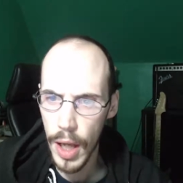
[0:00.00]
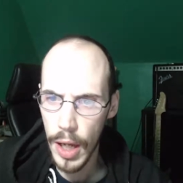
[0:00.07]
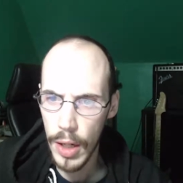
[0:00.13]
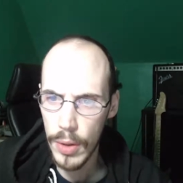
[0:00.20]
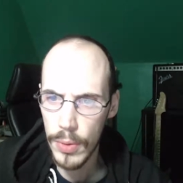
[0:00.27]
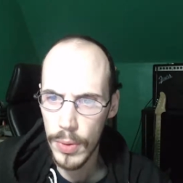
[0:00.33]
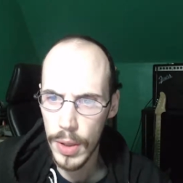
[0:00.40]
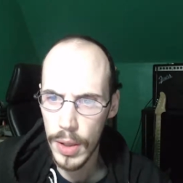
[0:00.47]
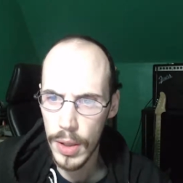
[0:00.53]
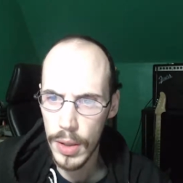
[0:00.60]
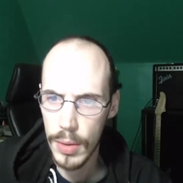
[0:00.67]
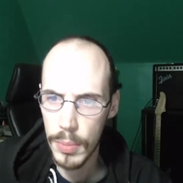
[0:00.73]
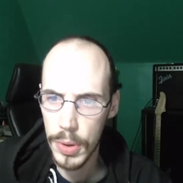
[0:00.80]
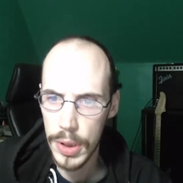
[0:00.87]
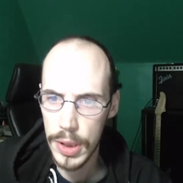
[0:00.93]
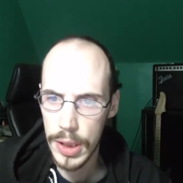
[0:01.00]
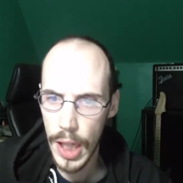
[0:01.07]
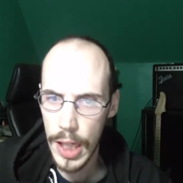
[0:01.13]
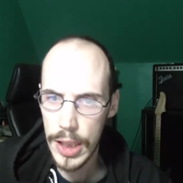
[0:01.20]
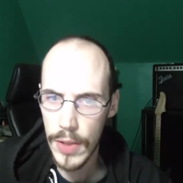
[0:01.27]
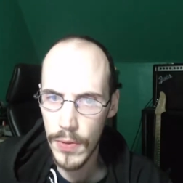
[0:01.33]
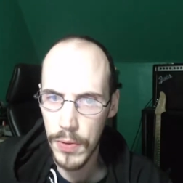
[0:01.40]
accurate,
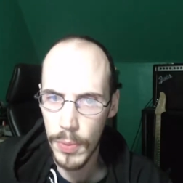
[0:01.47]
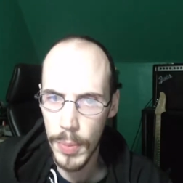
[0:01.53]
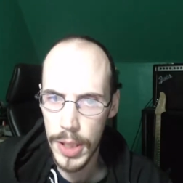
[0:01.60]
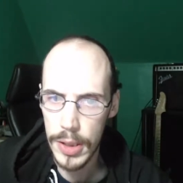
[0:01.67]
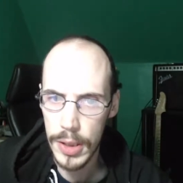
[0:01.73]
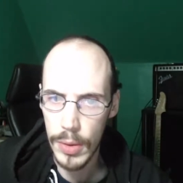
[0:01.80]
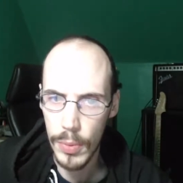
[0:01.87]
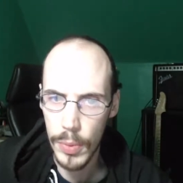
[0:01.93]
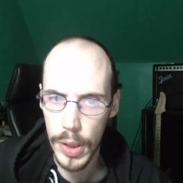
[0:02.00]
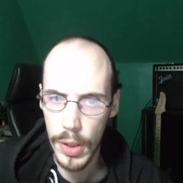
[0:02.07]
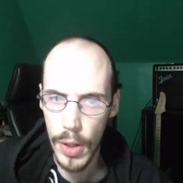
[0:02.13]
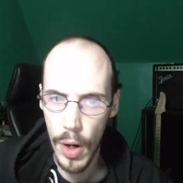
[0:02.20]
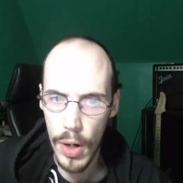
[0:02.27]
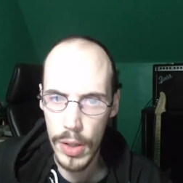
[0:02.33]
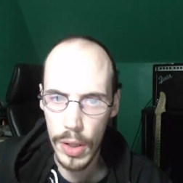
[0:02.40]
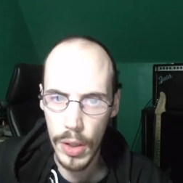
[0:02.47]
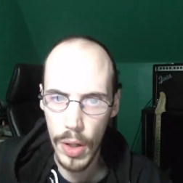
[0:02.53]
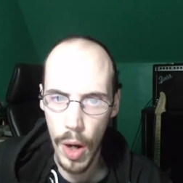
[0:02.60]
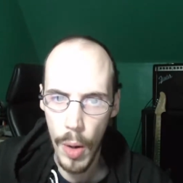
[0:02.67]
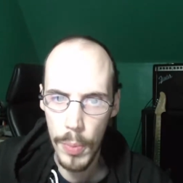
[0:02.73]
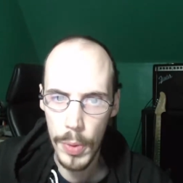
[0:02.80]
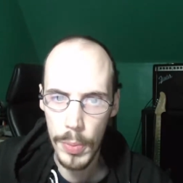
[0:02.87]
precise information regarding the
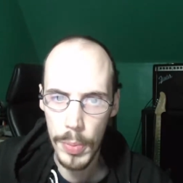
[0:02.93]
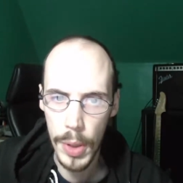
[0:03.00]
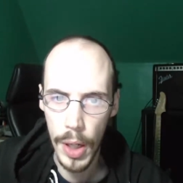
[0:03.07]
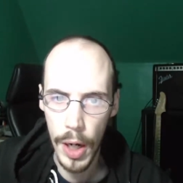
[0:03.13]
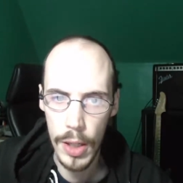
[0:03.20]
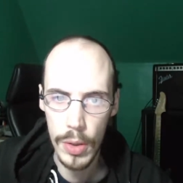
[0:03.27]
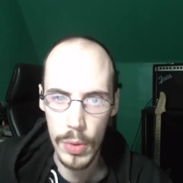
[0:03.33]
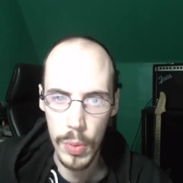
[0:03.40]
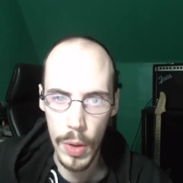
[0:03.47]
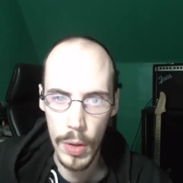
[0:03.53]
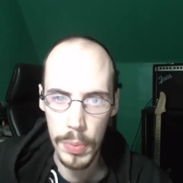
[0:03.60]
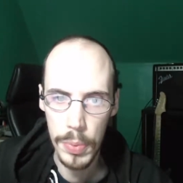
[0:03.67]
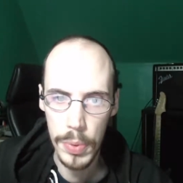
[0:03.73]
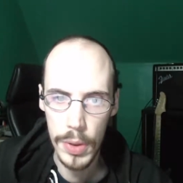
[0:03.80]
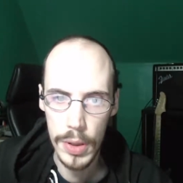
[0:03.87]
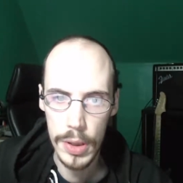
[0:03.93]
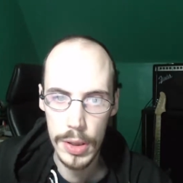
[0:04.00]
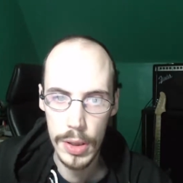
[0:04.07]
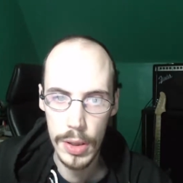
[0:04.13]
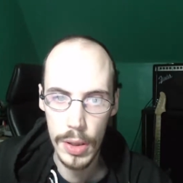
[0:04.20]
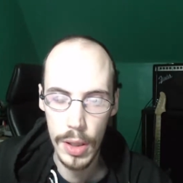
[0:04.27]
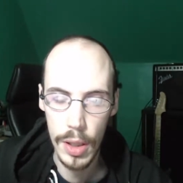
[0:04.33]
culprit behind 12 Prince
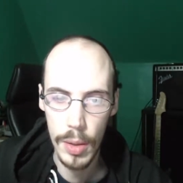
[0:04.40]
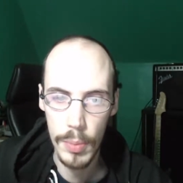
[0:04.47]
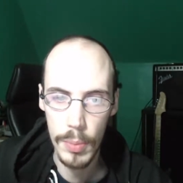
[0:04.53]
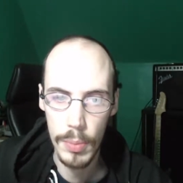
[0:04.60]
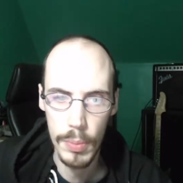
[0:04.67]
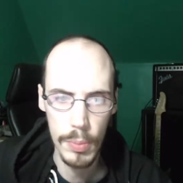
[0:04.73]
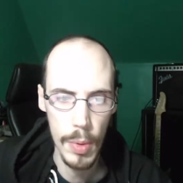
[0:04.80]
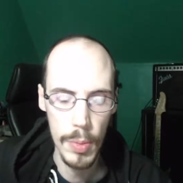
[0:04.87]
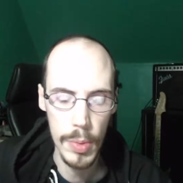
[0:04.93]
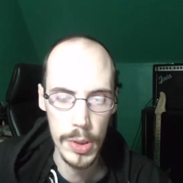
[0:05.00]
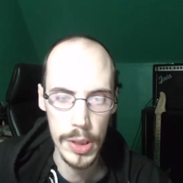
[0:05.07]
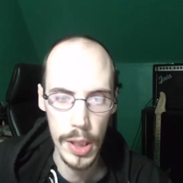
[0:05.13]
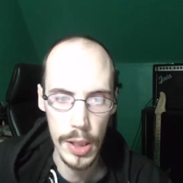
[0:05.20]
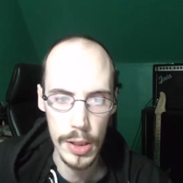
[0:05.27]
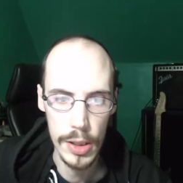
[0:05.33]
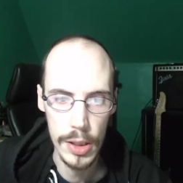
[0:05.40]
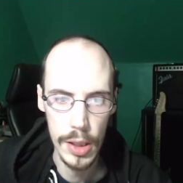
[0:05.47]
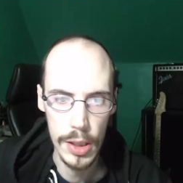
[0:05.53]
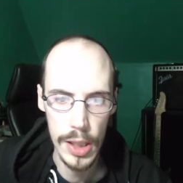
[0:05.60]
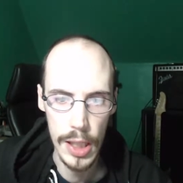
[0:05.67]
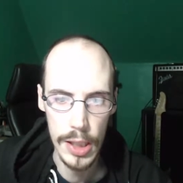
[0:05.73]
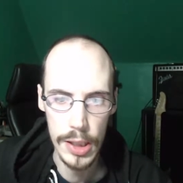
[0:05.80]
Momoze's
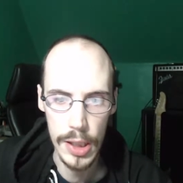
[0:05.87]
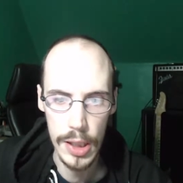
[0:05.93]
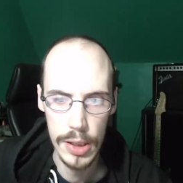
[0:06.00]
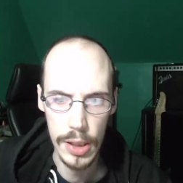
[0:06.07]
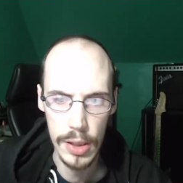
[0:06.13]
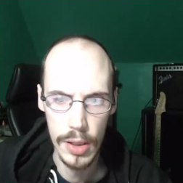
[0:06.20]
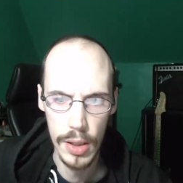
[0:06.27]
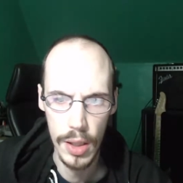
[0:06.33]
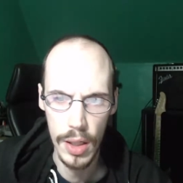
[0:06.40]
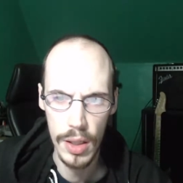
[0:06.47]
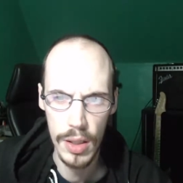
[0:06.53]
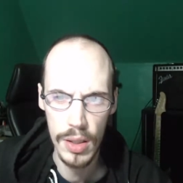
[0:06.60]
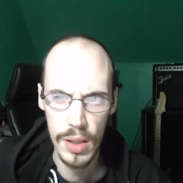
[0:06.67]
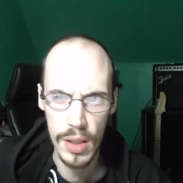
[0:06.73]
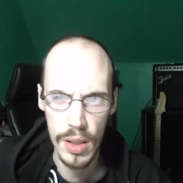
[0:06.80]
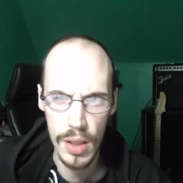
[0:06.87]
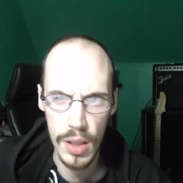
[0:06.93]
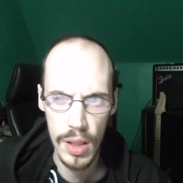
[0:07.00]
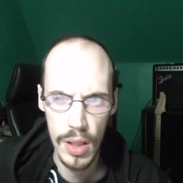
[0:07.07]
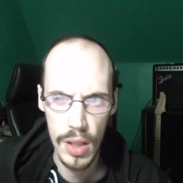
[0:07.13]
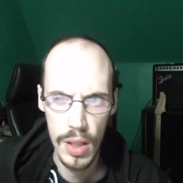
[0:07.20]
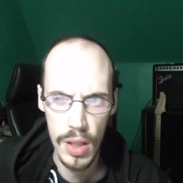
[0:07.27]
assassination. Huh?
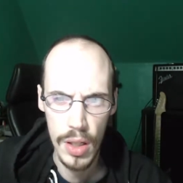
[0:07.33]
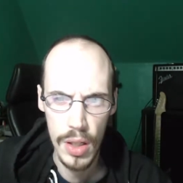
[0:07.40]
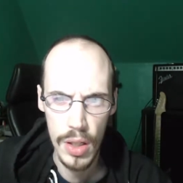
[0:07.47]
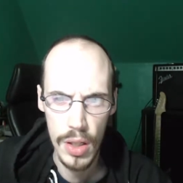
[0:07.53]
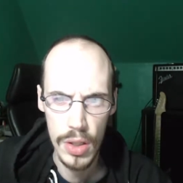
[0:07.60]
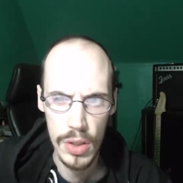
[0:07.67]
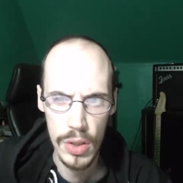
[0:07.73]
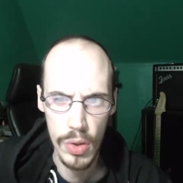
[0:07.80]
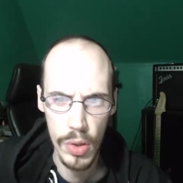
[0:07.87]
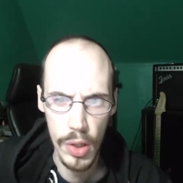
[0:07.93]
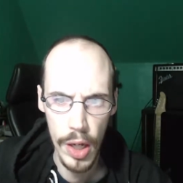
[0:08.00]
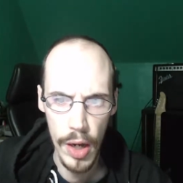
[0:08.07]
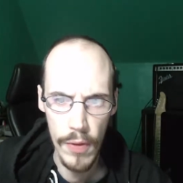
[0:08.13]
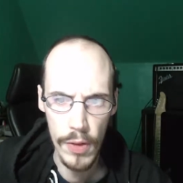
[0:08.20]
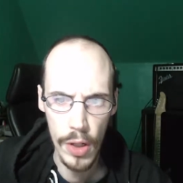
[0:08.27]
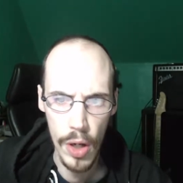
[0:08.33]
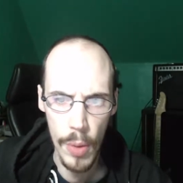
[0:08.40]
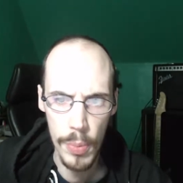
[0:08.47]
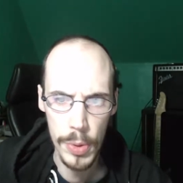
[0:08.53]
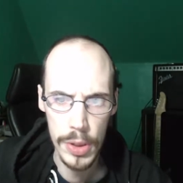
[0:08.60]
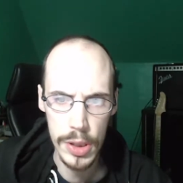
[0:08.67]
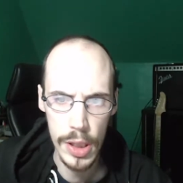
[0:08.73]
So then you have the
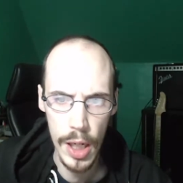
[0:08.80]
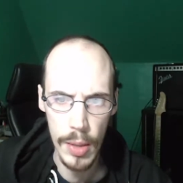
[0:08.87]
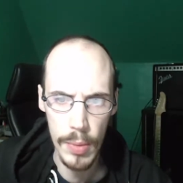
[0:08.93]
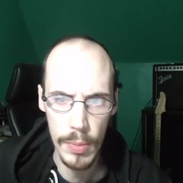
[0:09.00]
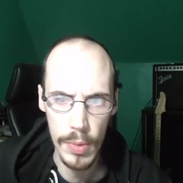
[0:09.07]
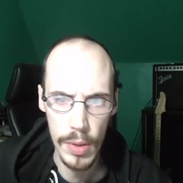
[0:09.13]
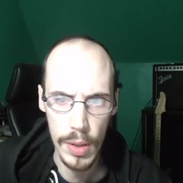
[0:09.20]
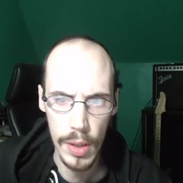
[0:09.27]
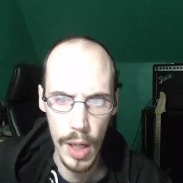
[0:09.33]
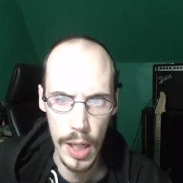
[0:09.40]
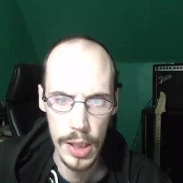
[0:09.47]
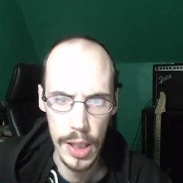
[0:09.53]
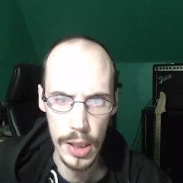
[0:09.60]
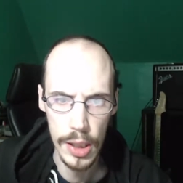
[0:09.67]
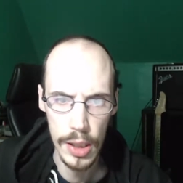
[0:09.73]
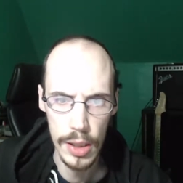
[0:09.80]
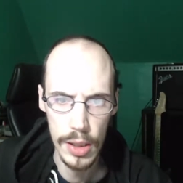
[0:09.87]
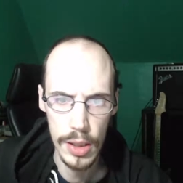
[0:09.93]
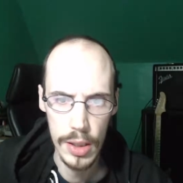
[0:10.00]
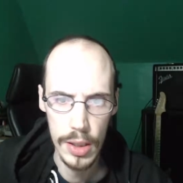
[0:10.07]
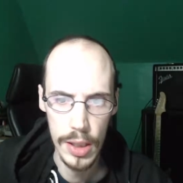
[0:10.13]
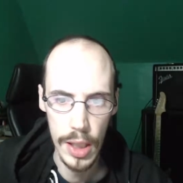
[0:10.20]
culprit's name, I take it.
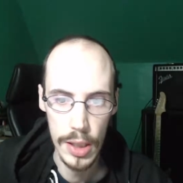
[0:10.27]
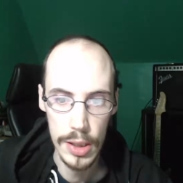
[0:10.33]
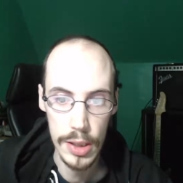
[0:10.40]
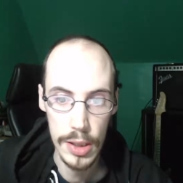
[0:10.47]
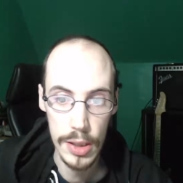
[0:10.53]
Yes.